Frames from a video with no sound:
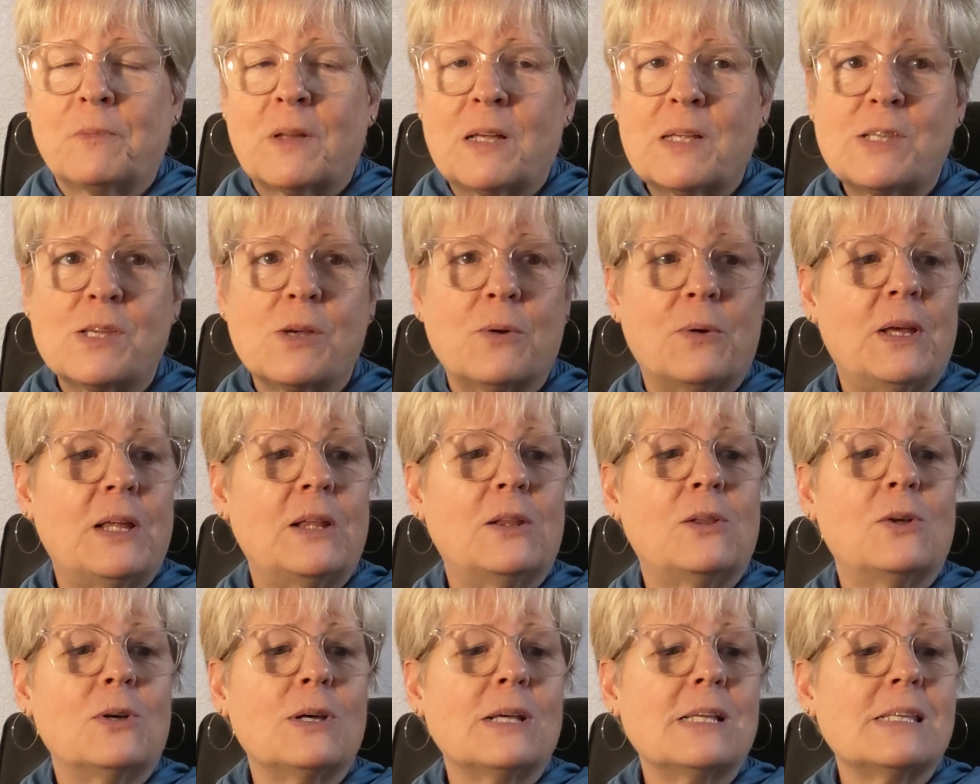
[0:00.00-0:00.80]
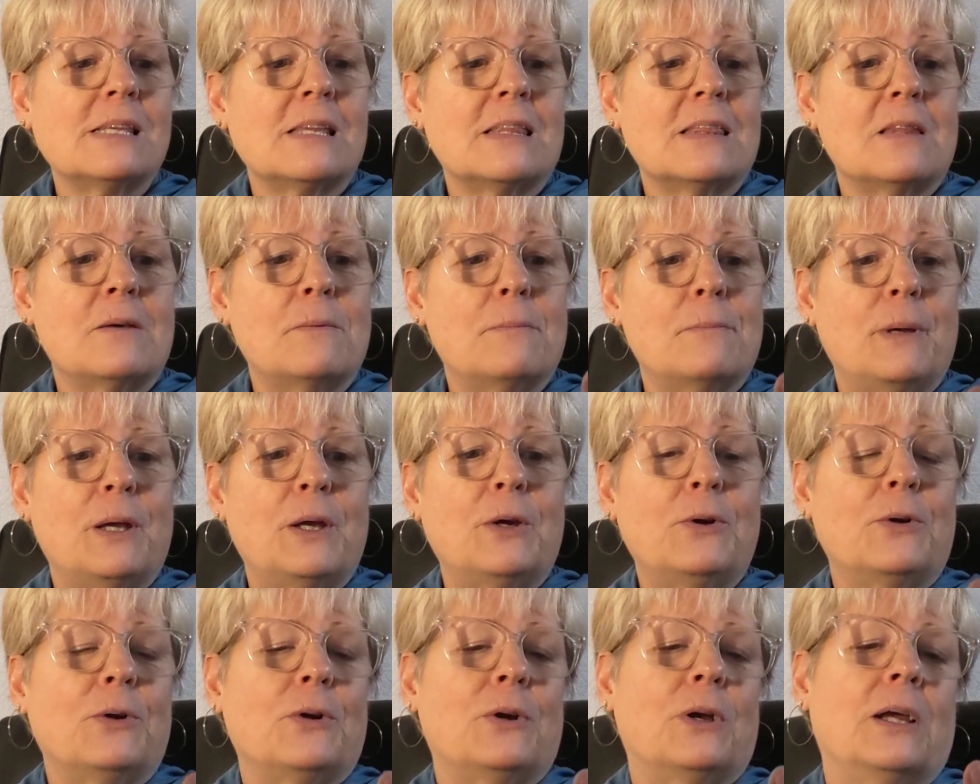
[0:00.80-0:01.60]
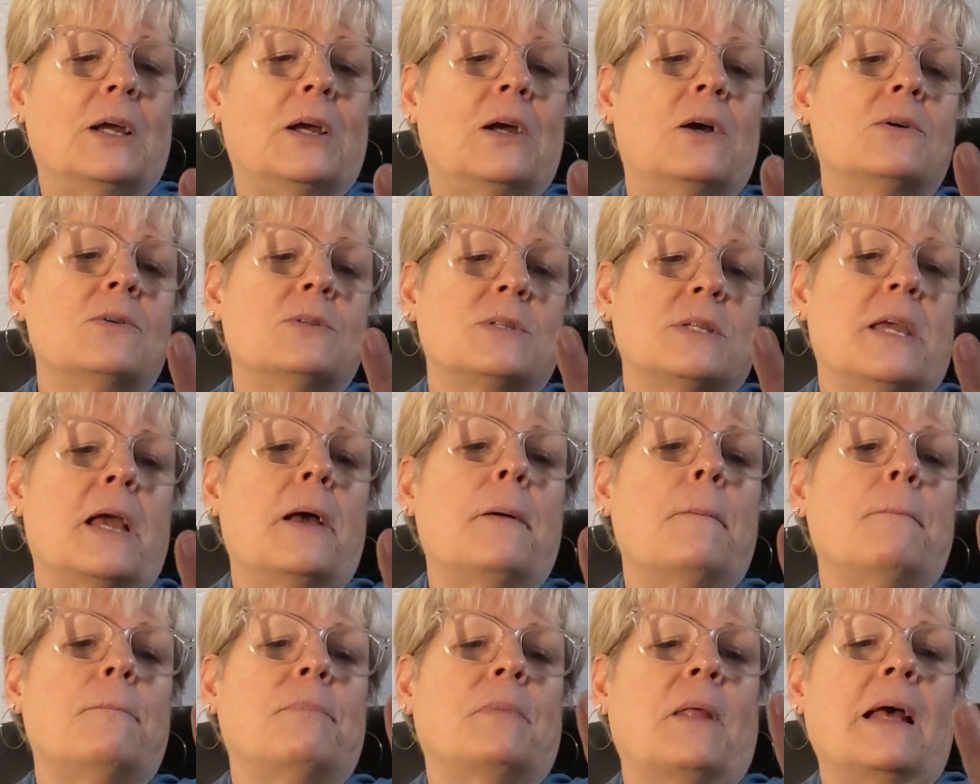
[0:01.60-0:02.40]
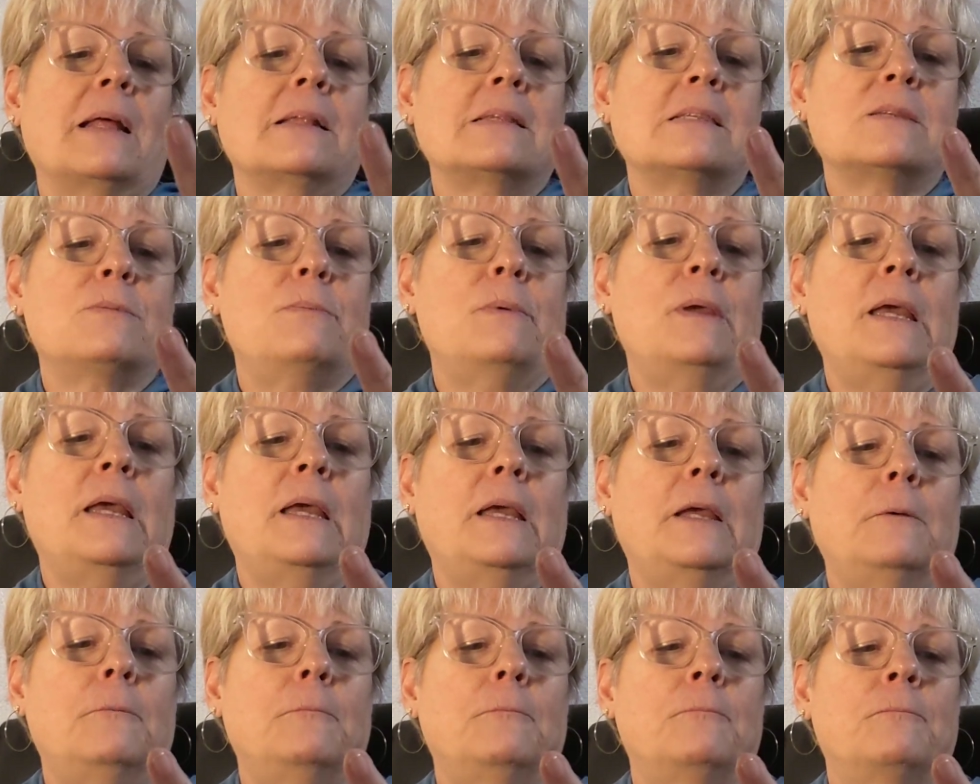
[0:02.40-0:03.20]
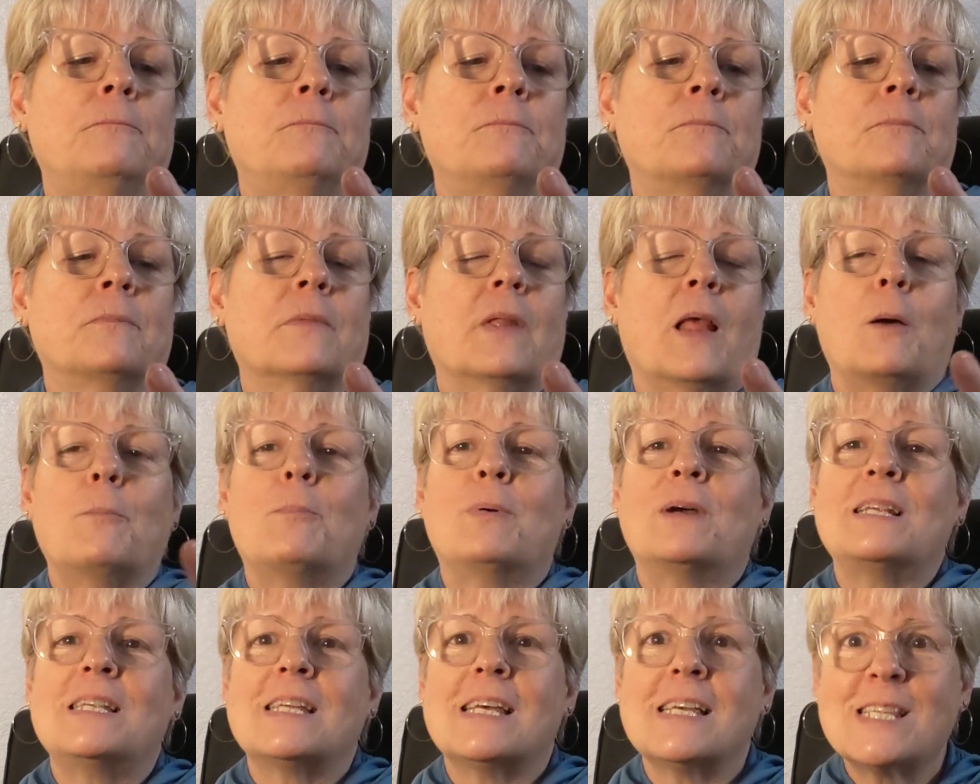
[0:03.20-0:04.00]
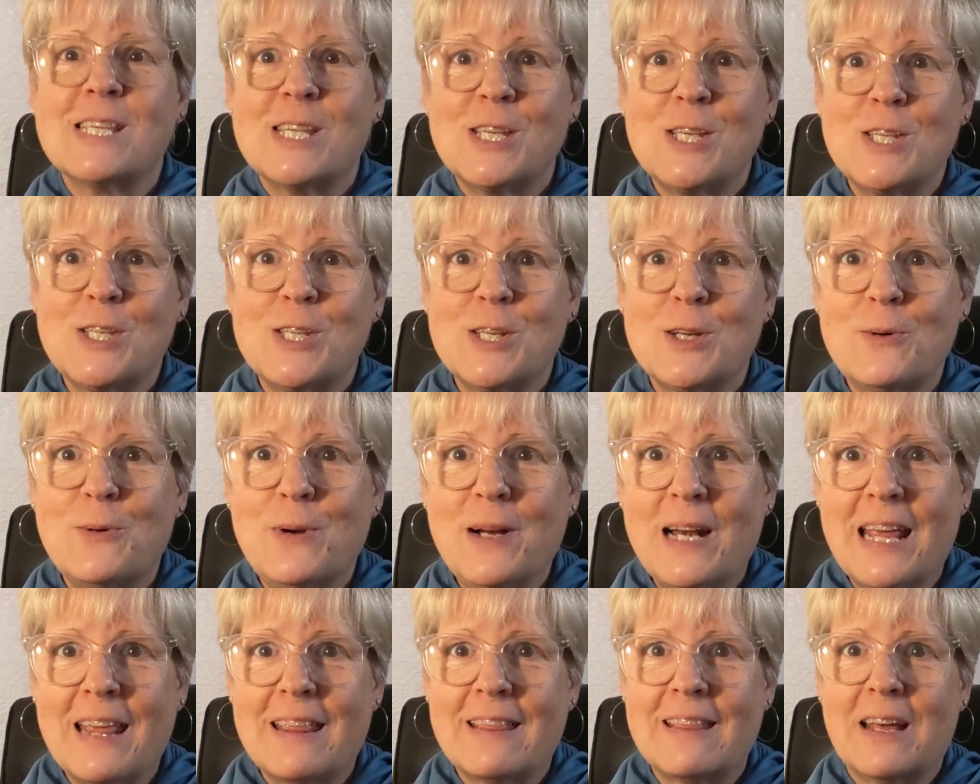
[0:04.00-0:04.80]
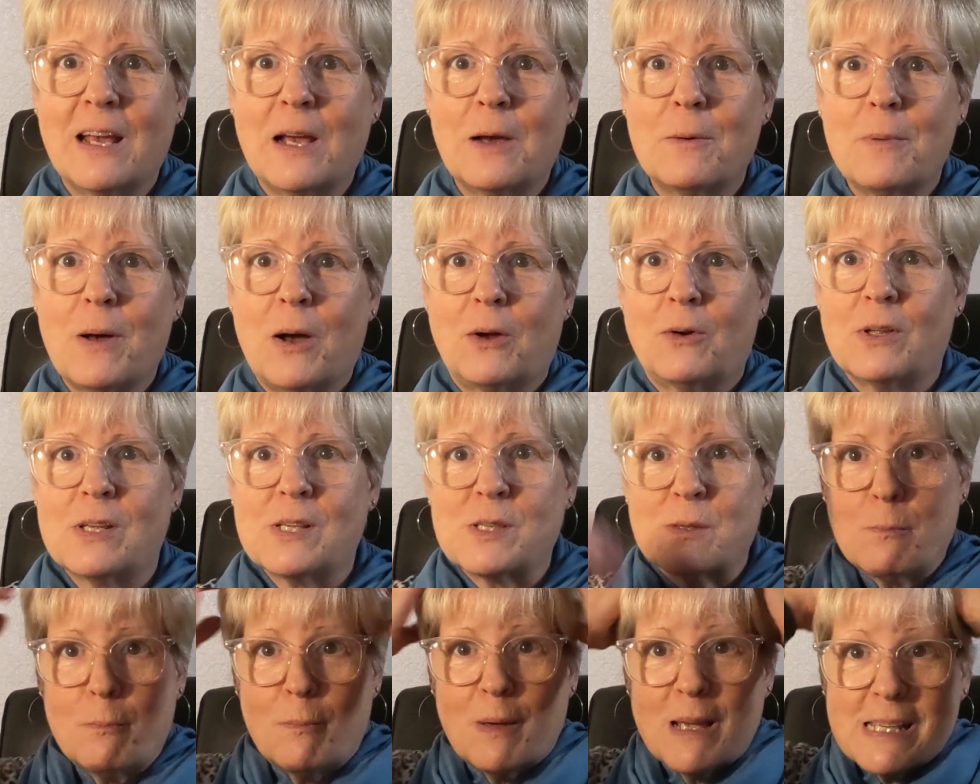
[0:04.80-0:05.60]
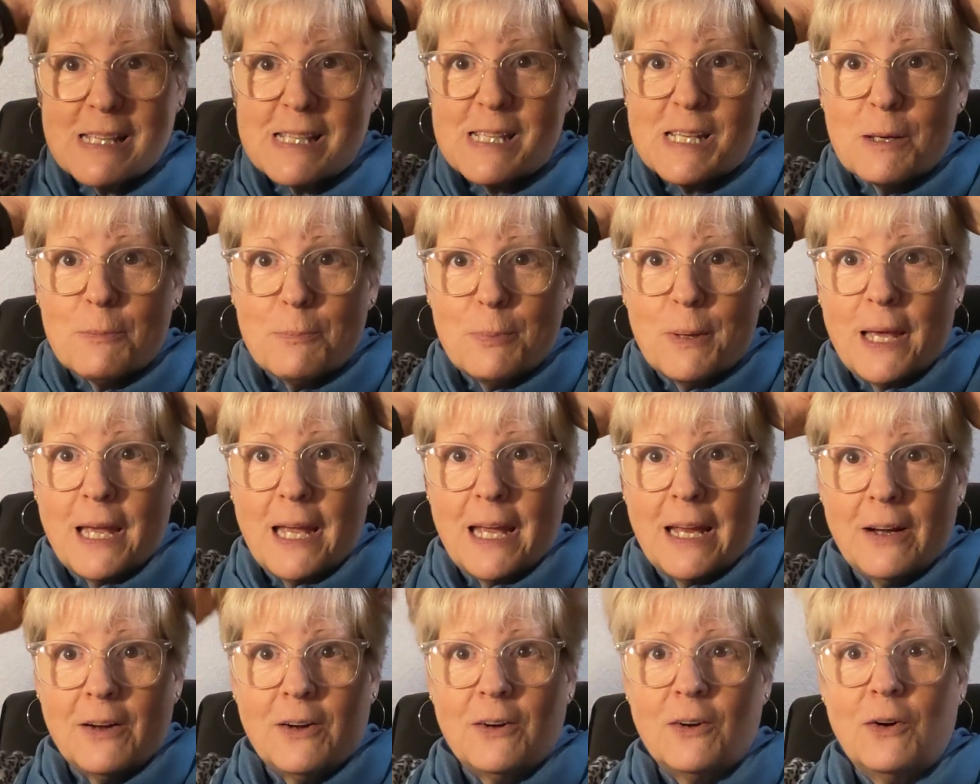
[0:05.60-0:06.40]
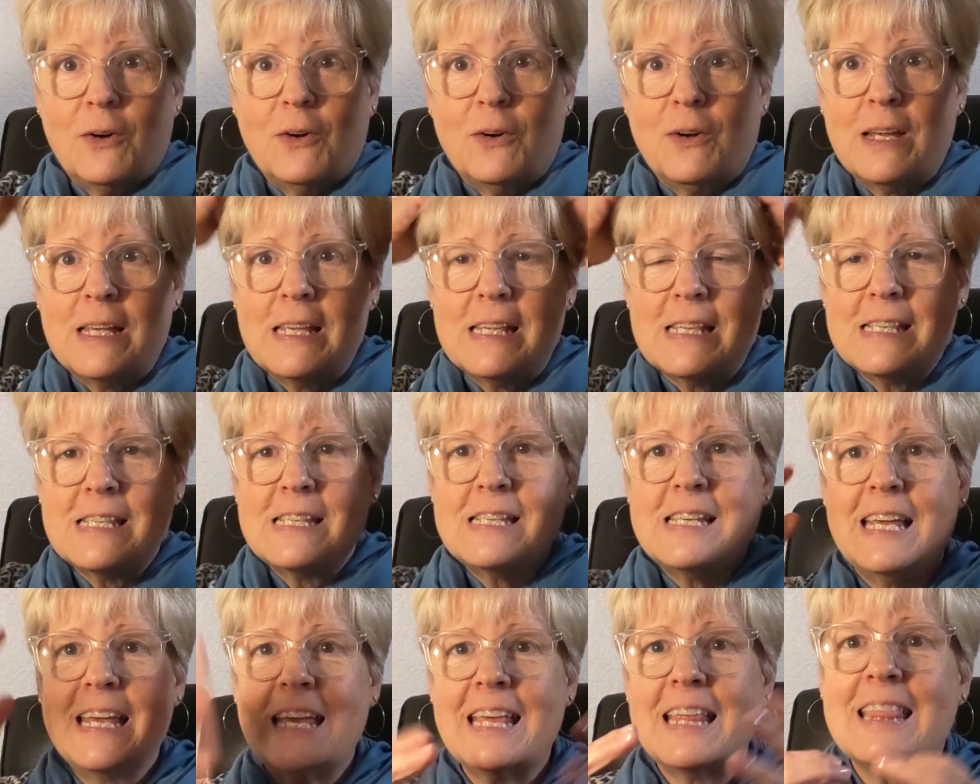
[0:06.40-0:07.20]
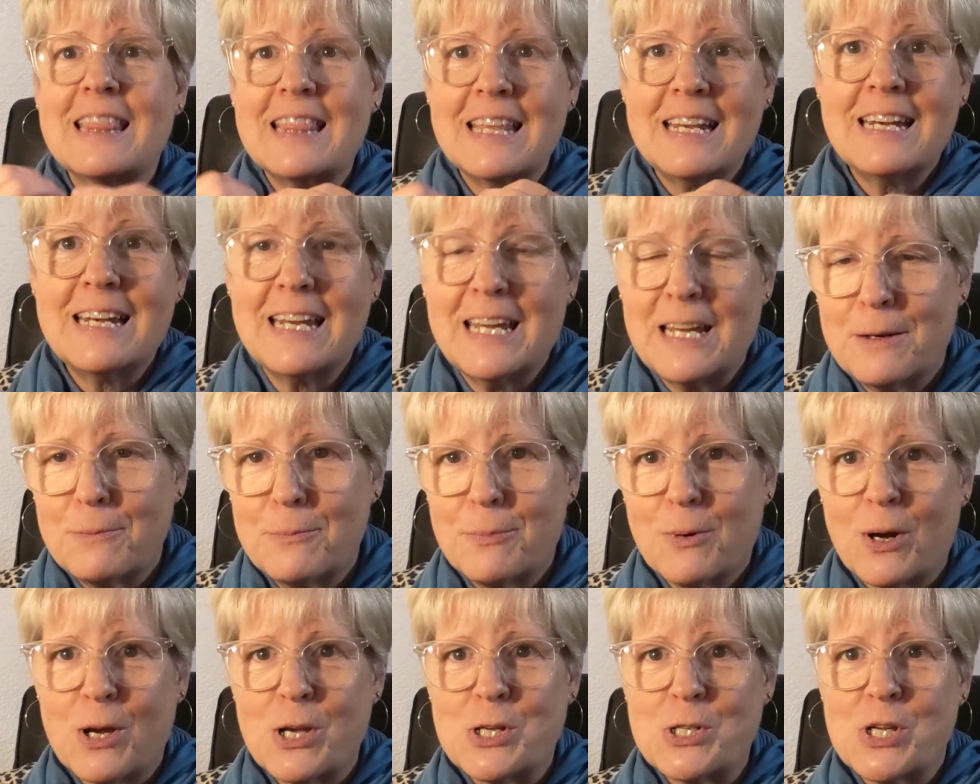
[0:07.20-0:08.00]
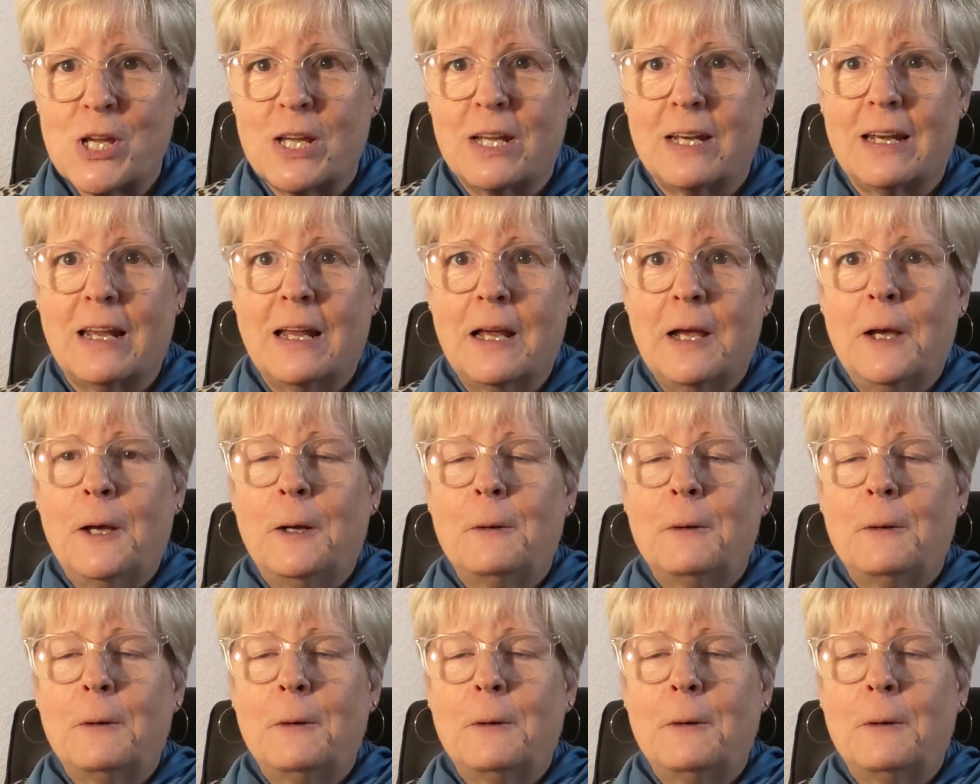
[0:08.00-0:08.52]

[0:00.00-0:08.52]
So he looks at the mirror and goes, yep, that's me, but doesn't do anything about his messed up hair or his teeth that need brushing.